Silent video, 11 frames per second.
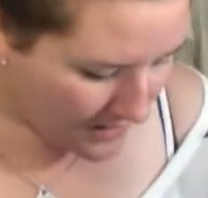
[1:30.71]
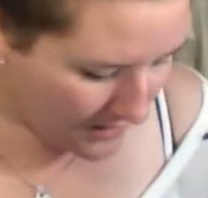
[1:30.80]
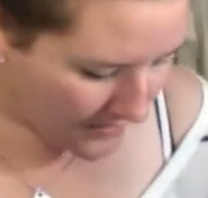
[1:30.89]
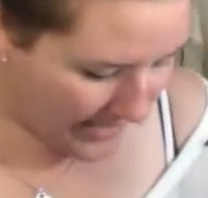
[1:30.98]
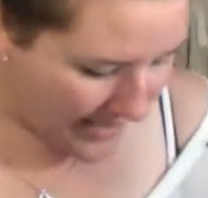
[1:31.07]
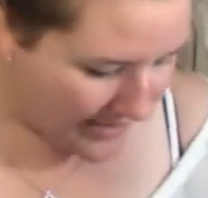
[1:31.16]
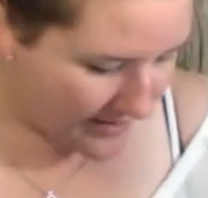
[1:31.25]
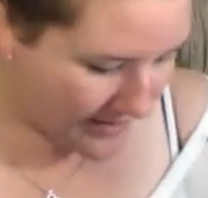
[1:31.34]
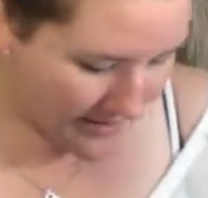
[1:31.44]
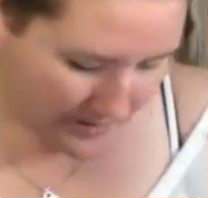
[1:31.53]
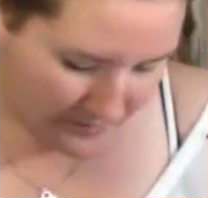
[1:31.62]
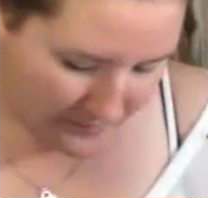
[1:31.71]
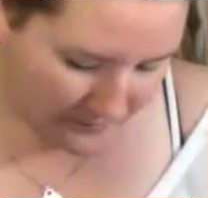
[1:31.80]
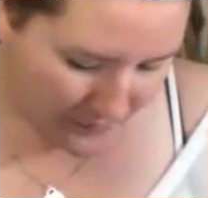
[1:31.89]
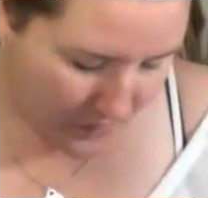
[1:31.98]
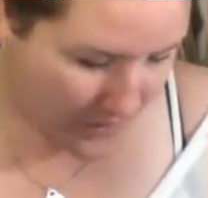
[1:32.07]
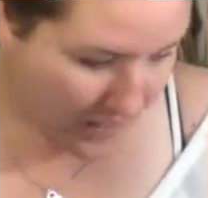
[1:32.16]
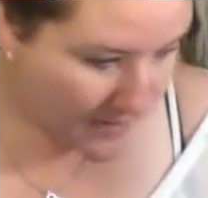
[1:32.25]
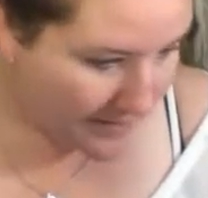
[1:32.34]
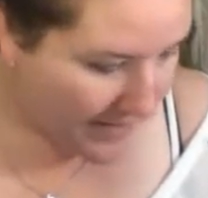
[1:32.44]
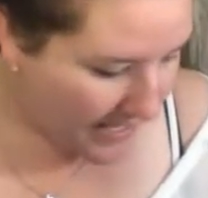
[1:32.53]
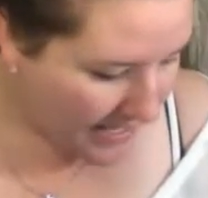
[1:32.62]
Okay, for
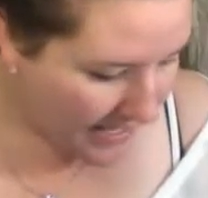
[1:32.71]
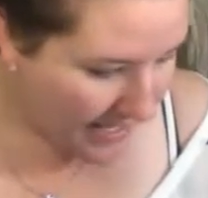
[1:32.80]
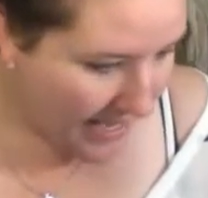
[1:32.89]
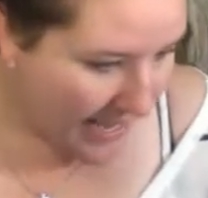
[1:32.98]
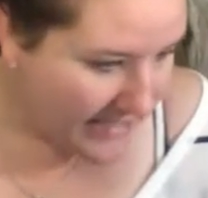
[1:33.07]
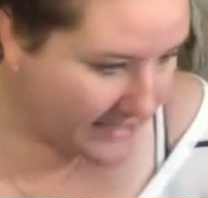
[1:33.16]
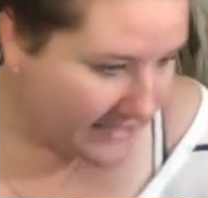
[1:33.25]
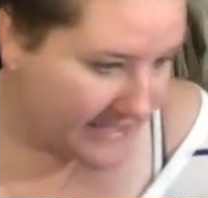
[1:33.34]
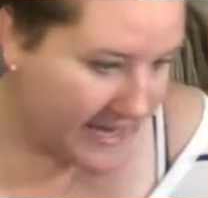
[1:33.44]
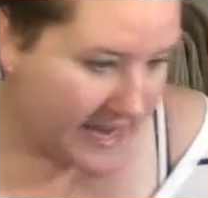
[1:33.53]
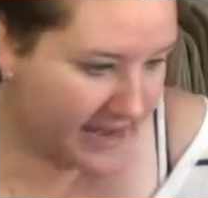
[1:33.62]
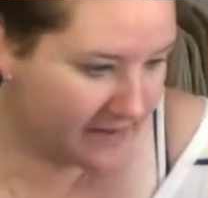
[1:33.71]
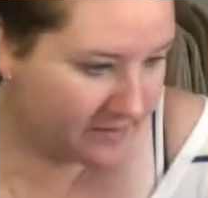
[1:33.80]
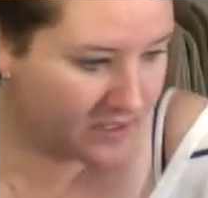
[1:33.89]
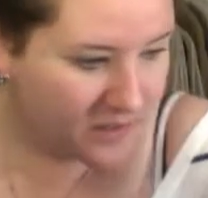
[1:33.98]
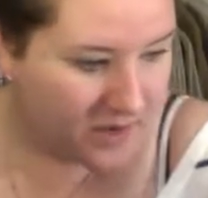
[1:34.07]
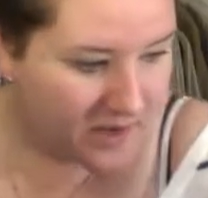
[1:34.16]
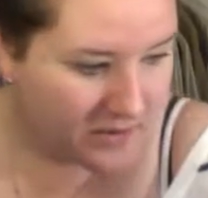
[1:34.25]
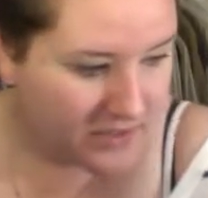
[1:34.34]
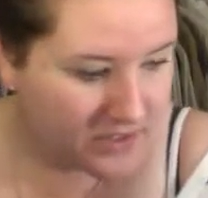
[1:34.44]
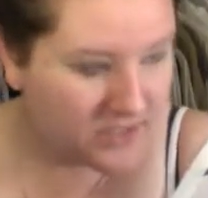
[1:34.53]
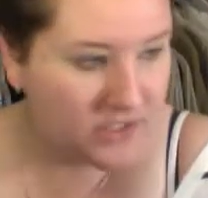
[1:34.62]
my eyes today, I'm going to go in
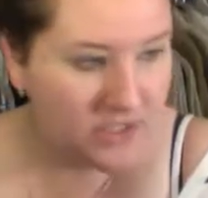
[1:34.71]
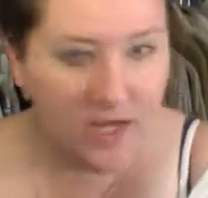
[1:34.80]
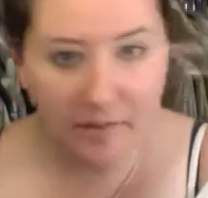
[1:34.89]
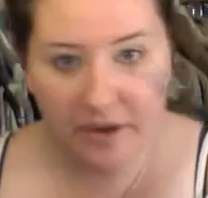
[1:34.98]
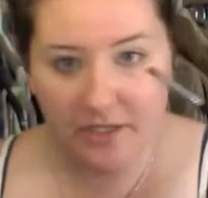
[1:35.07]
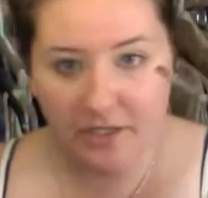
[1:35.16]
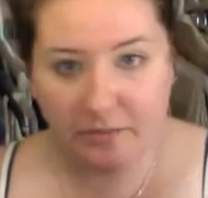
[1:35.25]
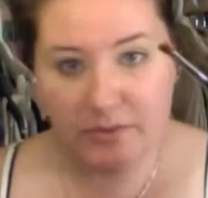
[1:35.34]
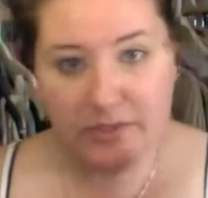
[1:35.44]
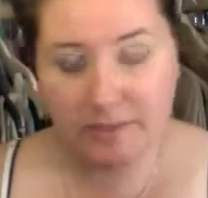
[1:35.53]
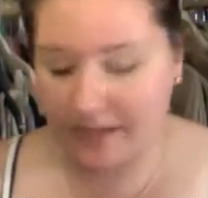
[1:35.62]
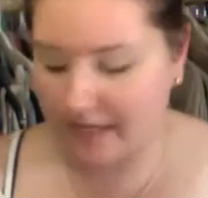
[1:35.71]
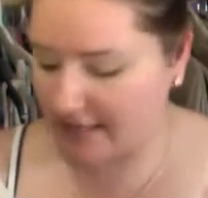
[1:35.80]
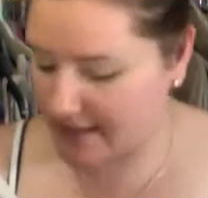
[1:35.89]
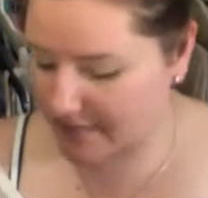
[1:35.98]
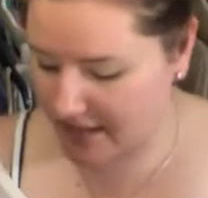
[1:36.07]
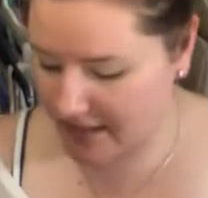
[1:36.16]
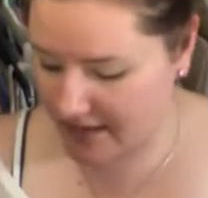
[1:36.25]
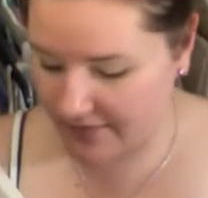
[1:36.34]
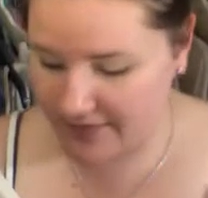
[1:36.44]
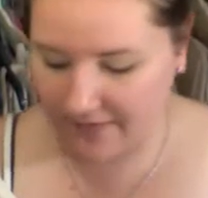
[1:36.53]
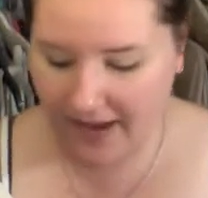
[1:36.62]
with just a shader brush. I'm using my Sigma
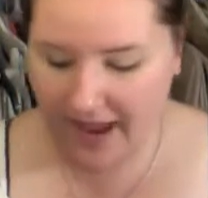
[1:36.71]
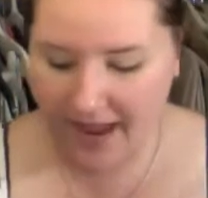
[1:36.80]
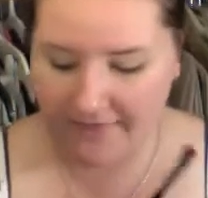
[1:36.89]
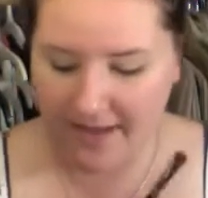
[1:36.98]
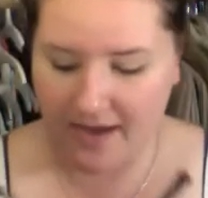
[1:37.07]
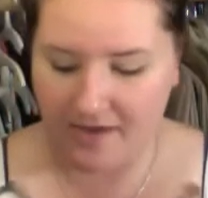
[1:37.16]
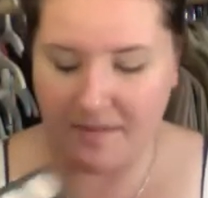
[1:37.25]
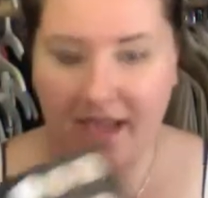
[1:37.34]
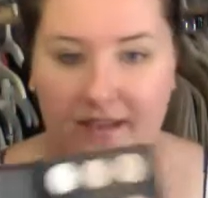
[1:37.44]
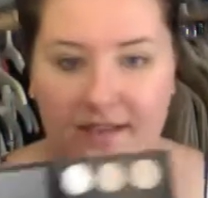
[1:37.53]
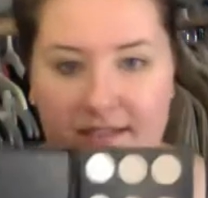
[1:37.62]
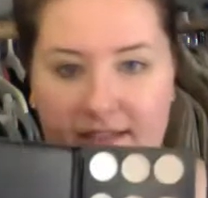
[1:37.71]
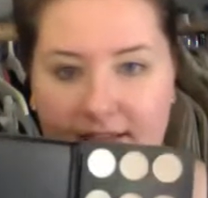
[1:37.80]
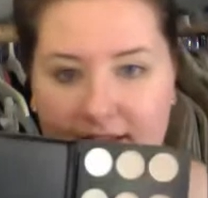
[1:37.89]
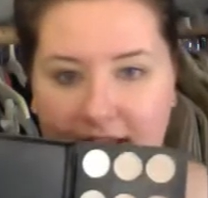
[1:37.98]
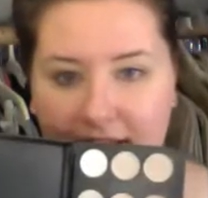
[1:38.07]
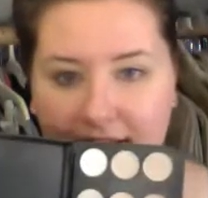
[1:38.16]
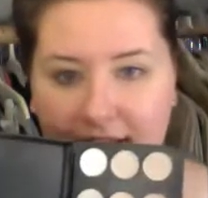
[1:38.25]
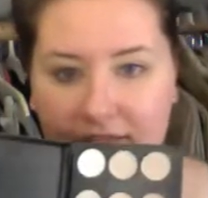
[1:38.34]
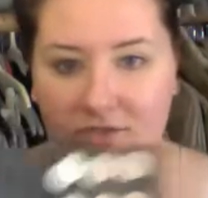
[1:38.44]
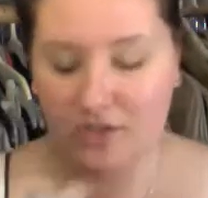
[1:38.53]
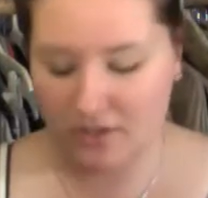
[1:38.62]
E55 and MAC's Naked
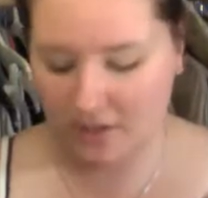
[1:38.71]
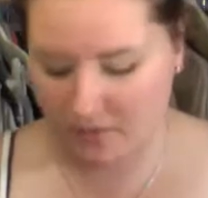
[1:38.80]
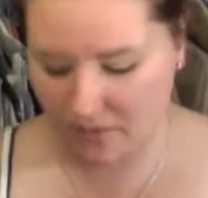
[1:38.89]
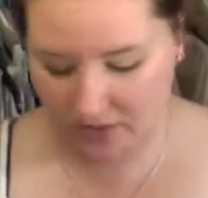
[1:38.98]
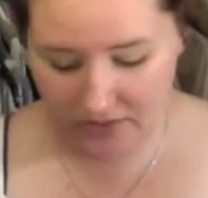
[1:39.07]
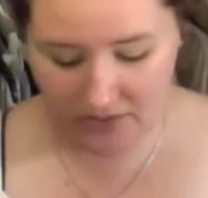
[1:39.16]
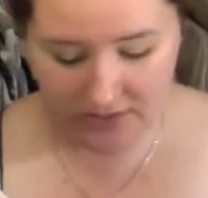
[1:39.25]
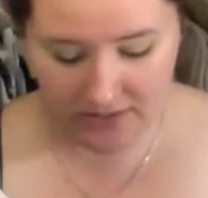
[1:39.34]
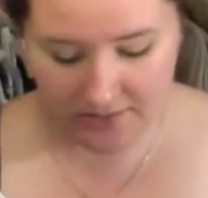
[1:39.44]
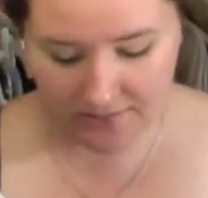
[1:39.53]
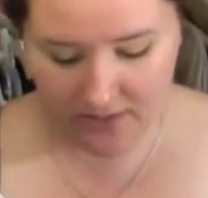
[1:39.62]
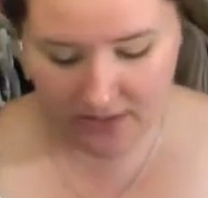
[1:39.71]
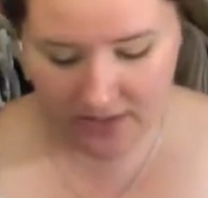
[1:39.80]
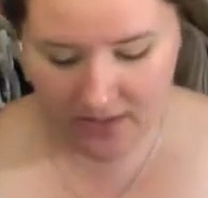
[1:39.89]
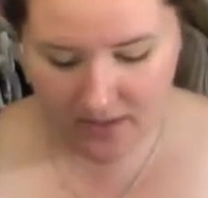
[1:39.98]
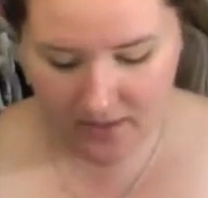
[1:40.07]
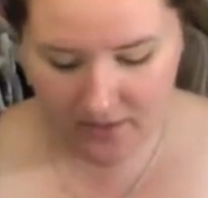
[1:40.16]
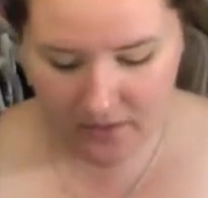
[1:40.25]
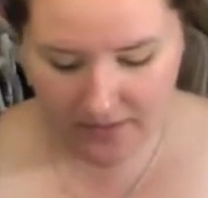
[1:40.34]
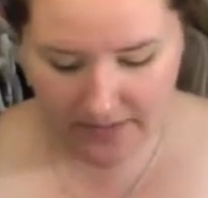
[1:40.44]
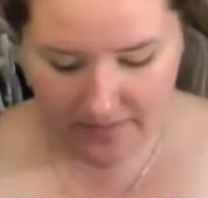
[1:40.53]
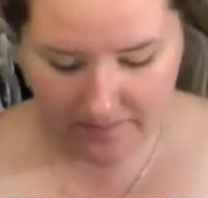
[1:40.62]
Lunch, which is just a sort
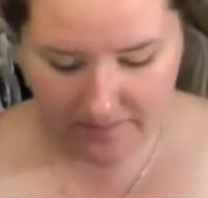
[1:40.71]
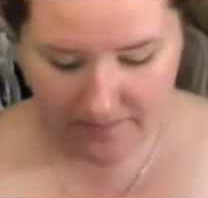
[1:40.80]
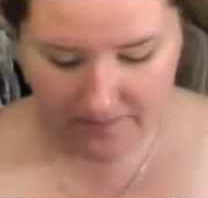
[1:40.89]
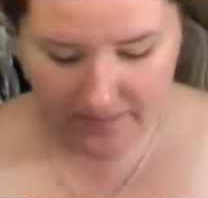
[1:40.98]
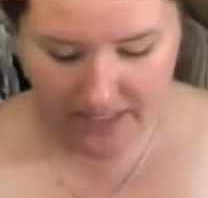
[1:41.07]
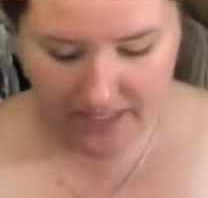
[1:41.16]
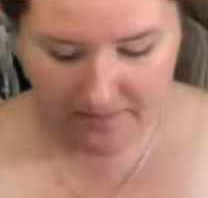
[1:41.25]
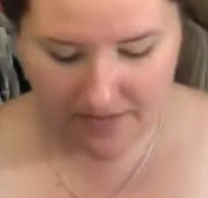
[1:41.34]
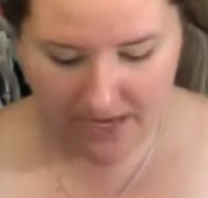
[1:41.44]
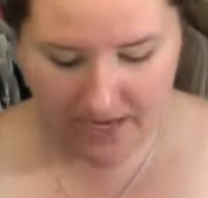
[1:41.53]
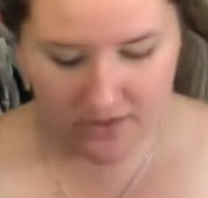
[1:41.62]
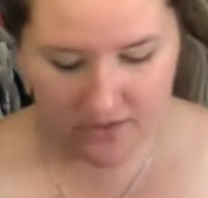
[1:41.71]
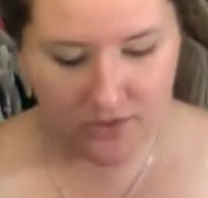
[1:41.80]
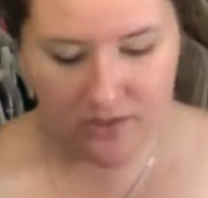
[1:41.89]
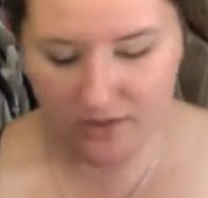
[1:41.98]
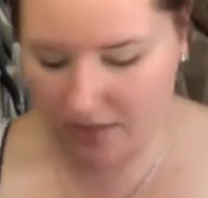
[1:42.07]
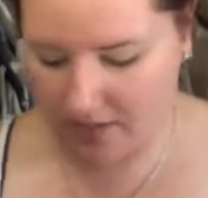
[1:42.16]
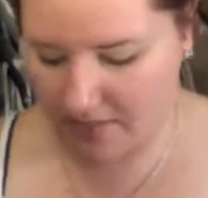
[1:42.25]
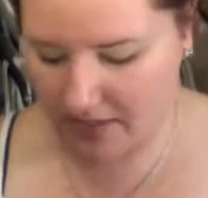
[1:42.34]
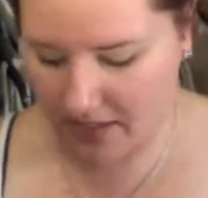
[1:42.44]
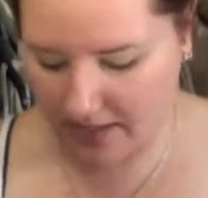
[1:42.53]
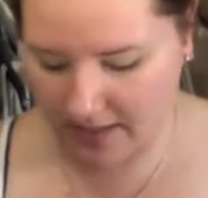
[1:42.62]
of like a pinky beige shimmer
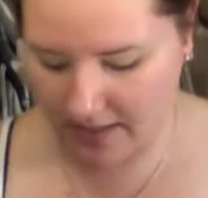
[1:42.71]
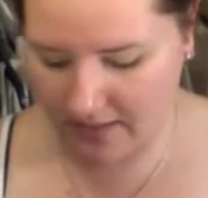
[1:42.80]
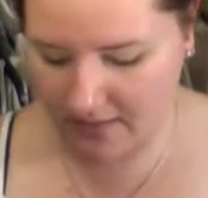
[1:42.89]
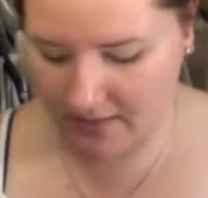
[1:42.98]
color.